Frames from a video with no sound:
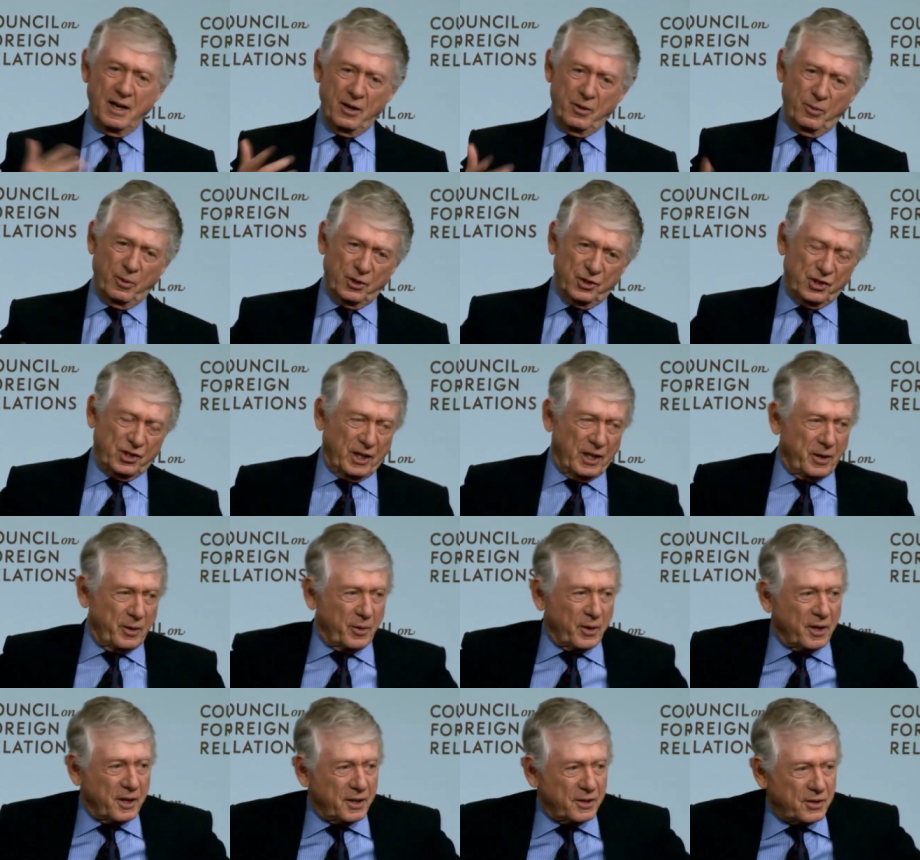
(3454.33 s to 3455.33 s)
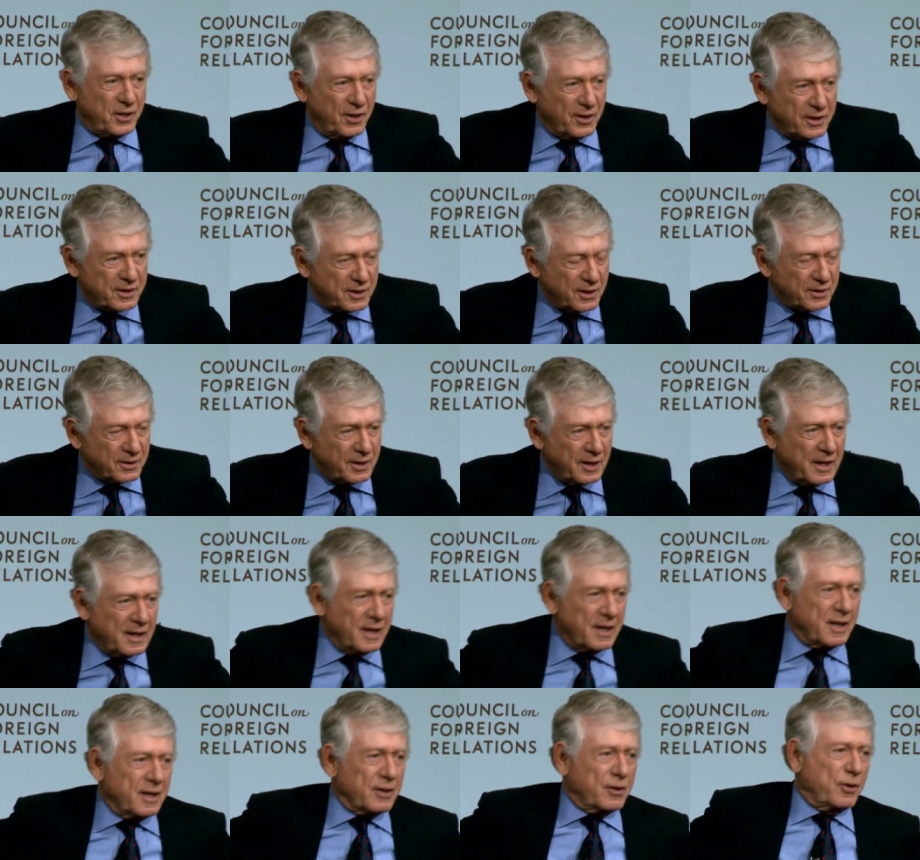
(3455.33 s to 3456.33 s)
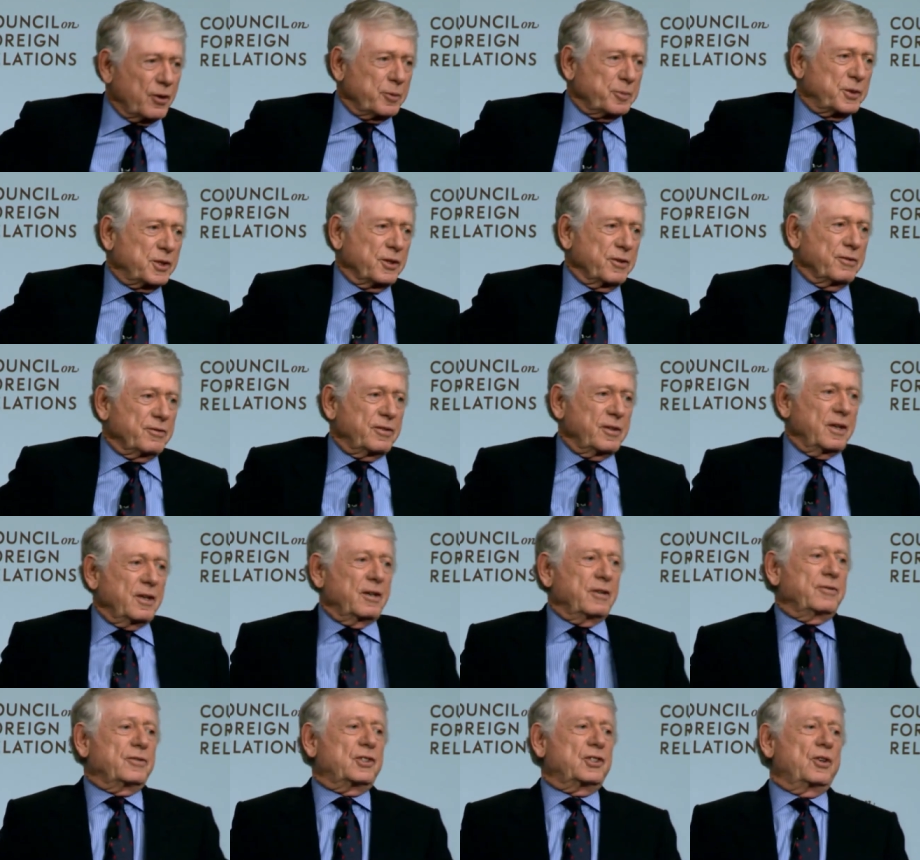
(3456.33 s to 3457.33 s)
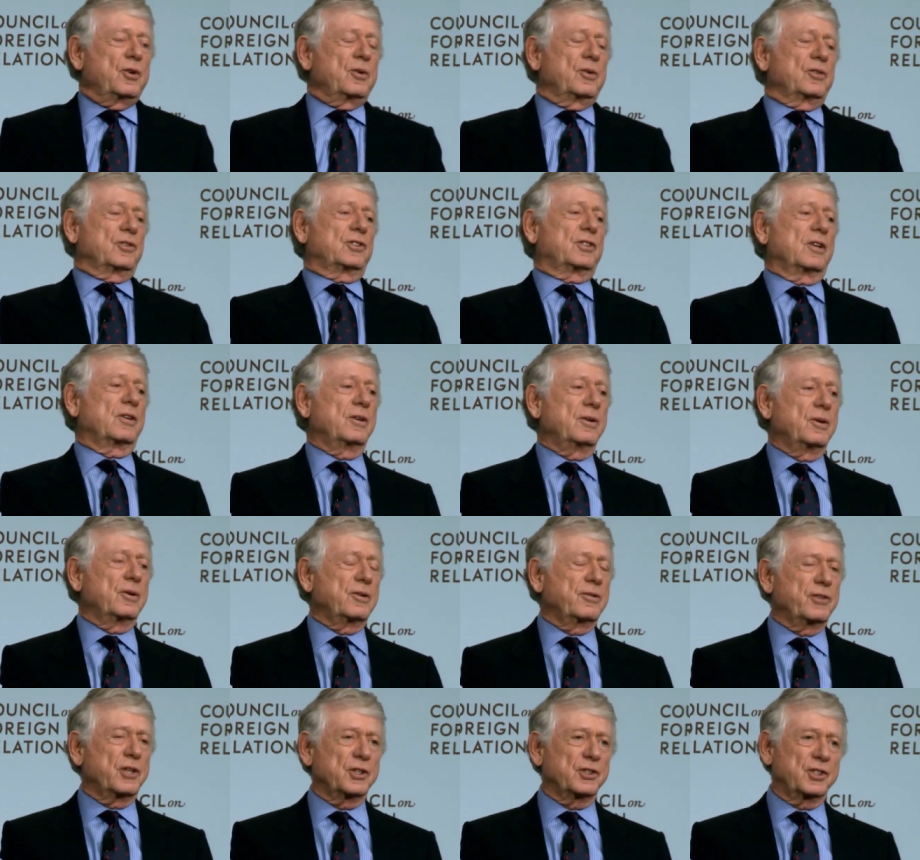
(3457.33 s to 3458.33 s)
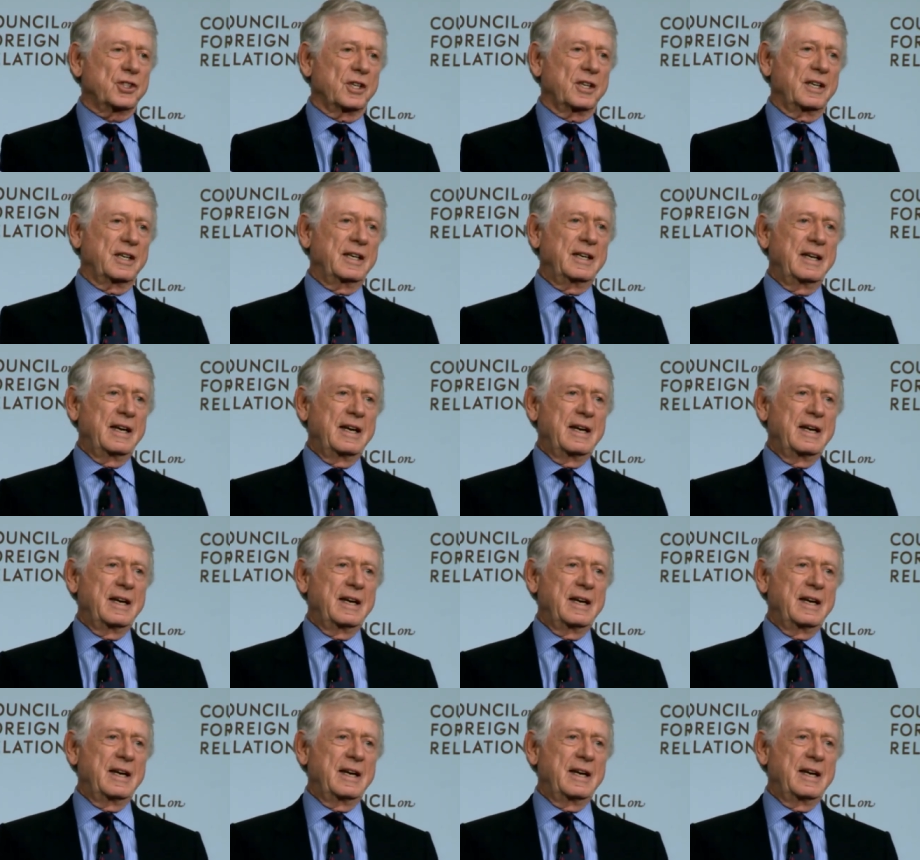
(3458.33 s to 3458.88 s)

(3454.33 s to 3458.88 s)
will say when I talk to groups of, of students at a university,